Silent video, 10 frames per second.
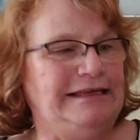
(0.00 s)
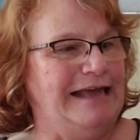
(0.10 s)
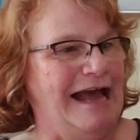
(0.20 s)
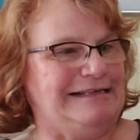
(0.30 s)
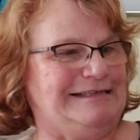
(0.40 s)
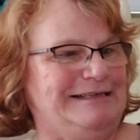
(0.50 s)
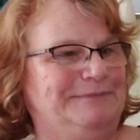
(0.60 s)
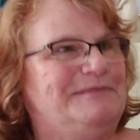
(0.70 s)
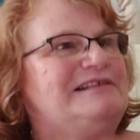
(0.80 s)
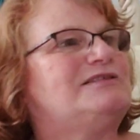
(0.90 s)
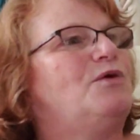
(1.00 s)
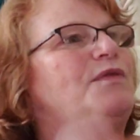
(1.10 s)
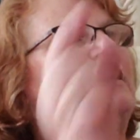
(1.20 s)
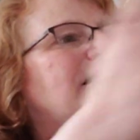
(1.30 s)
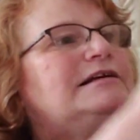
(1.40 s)
Yes, so
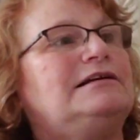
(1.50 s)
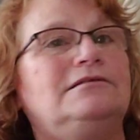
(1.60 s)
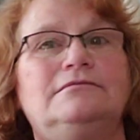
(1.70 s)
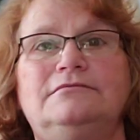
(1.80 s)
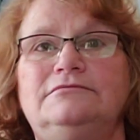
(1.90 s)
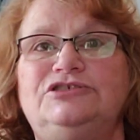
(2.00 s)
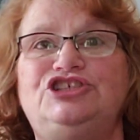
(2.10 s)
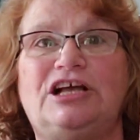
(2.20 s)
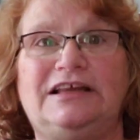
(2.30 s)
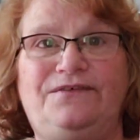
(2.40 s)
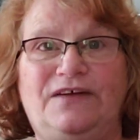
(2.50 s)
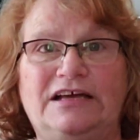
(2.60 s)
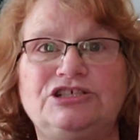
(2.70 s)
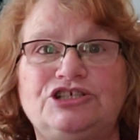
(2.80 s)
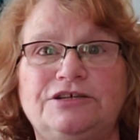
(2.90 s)
the
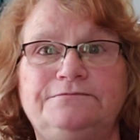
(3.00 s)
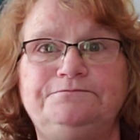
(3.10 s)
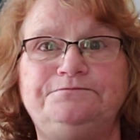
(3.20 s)
jellyfish,